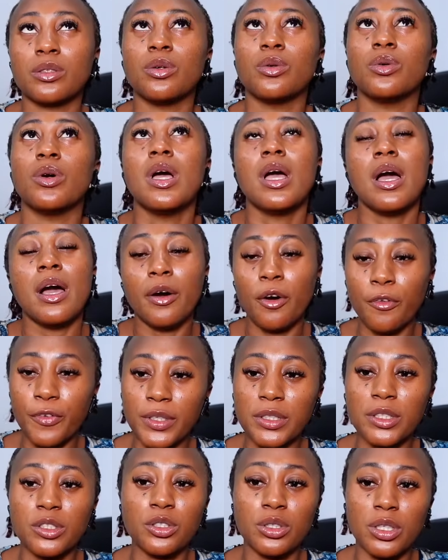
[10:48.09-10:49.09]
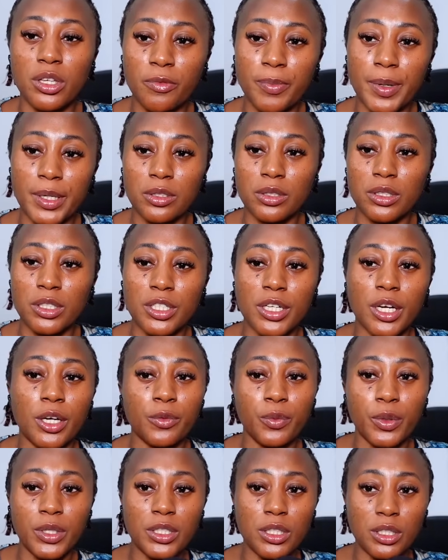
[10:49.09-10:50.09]
So obviously she'll give birth to the
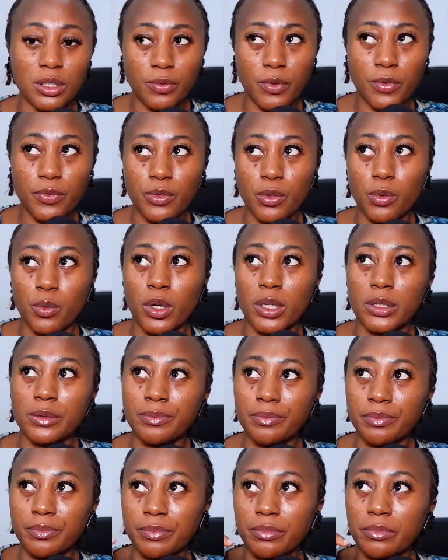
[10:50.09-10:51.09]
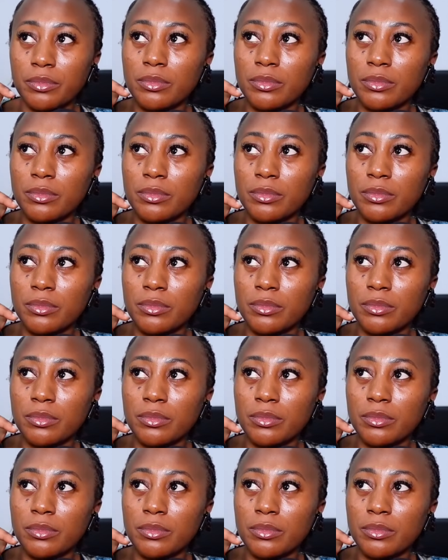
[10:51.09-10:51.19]
child when she's 51.